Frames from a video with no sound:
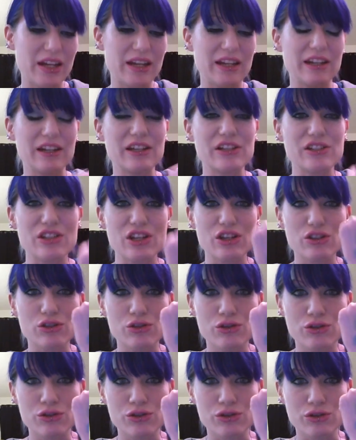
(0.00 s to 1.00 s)
it. And it is
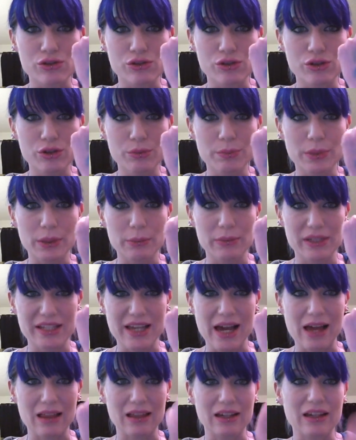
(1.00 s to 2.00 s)
super
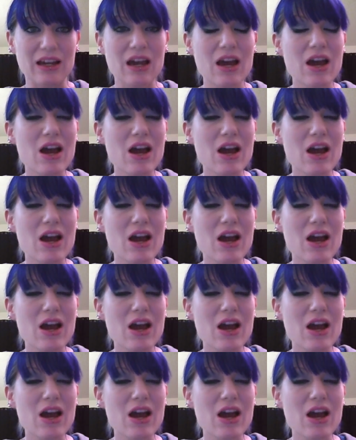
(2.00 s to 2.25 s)
metallic,